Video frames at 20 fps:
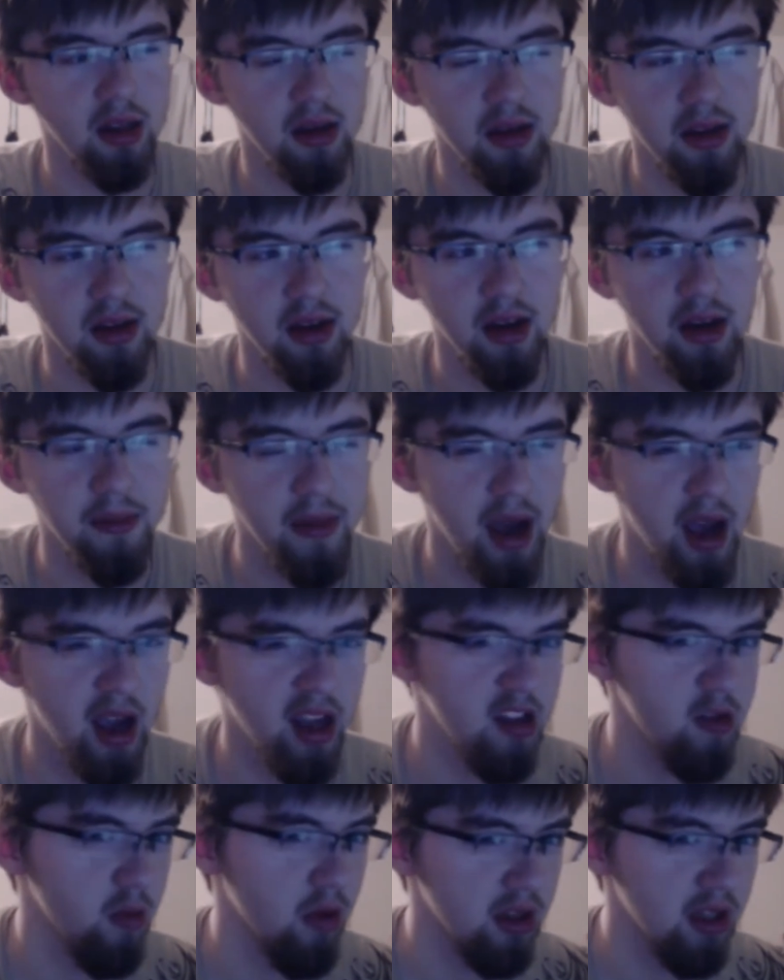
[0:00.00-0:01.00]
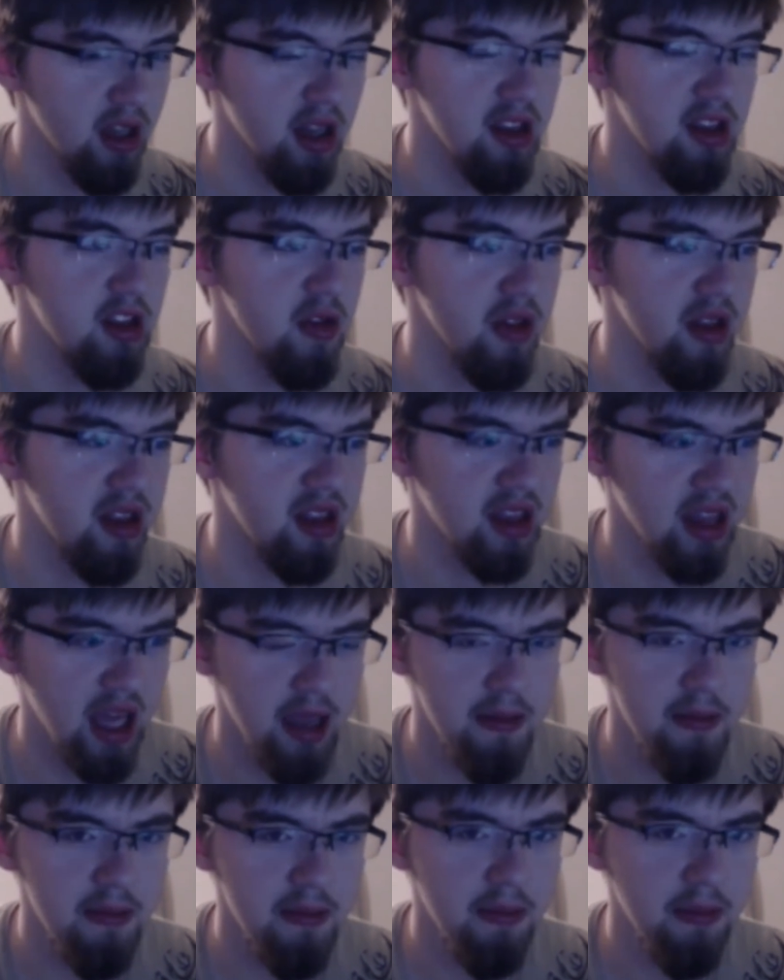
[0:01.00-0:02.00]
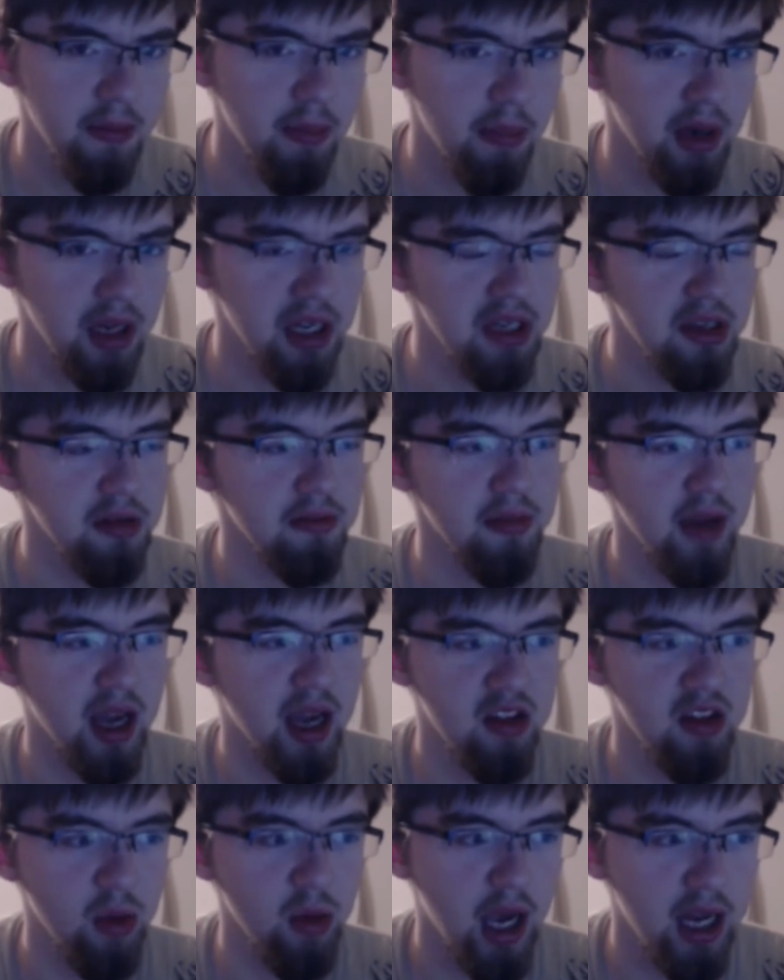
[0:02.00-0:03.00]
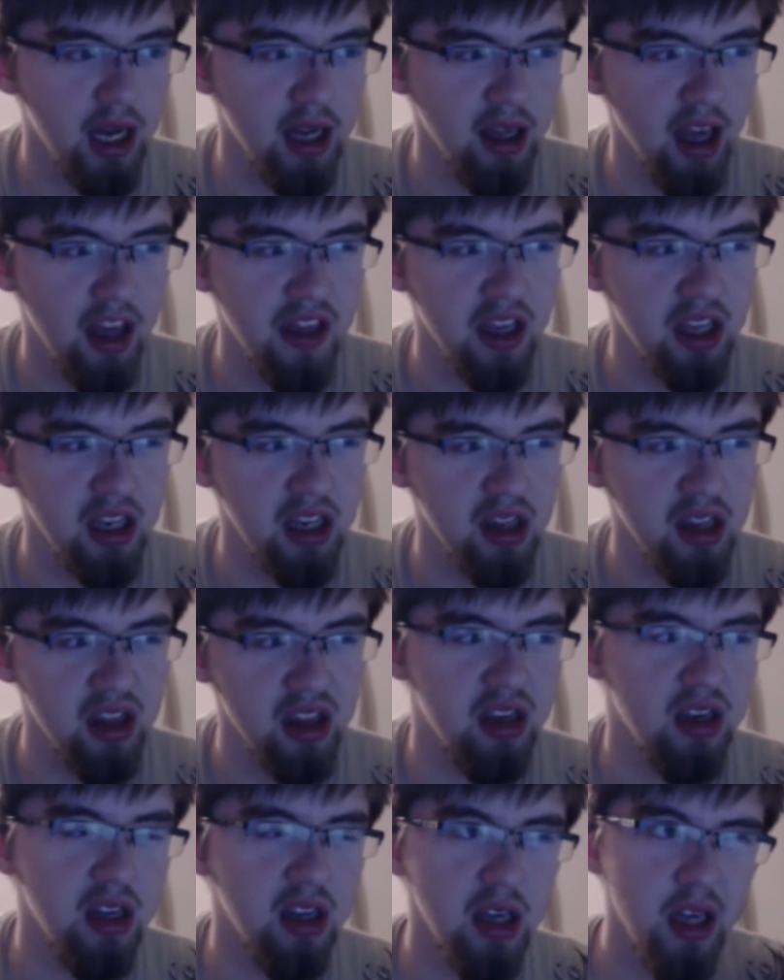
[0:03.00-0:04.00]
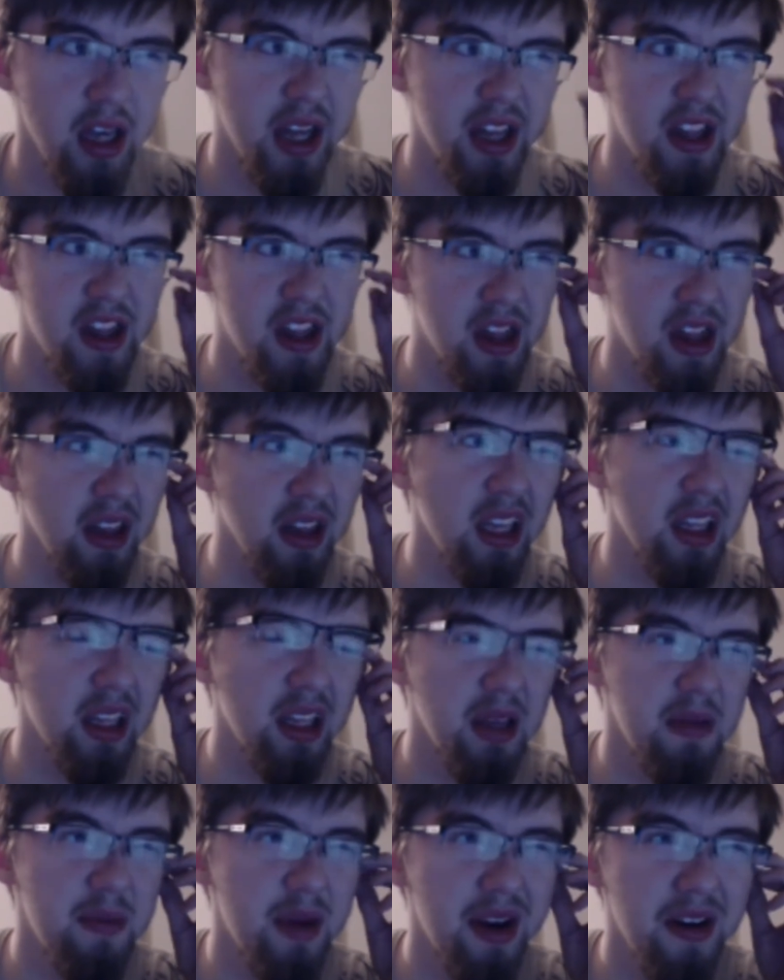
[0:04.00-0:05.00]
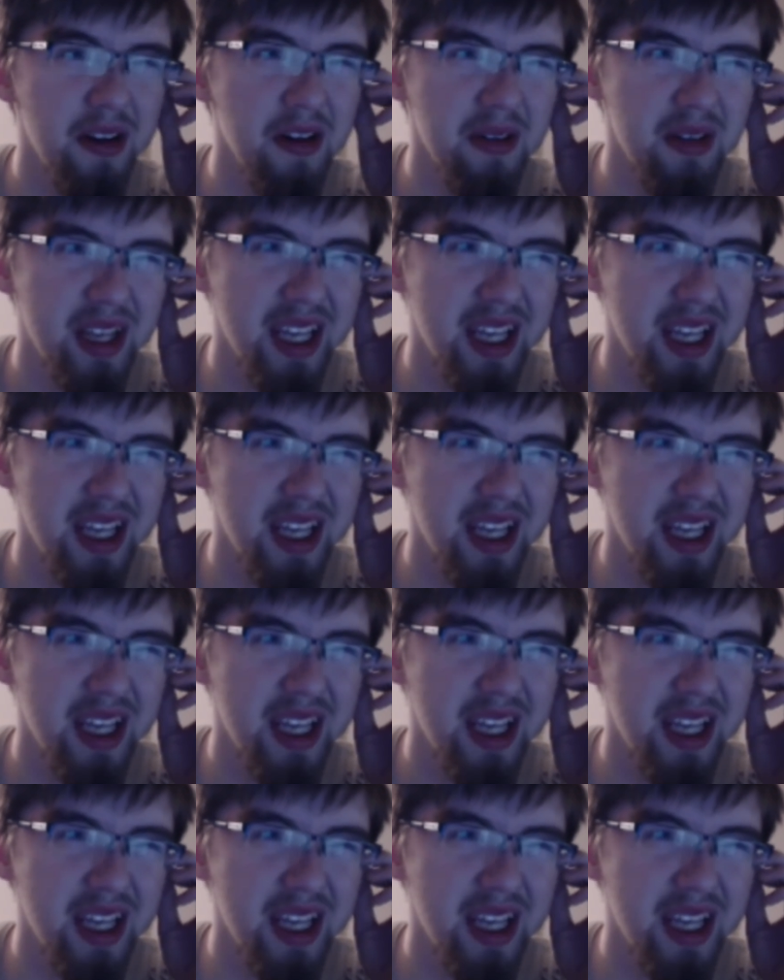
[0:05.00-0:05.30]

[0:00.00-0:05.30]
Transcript: Maxwell does do the same, but Maxwell kind of, I think, does it slightly better.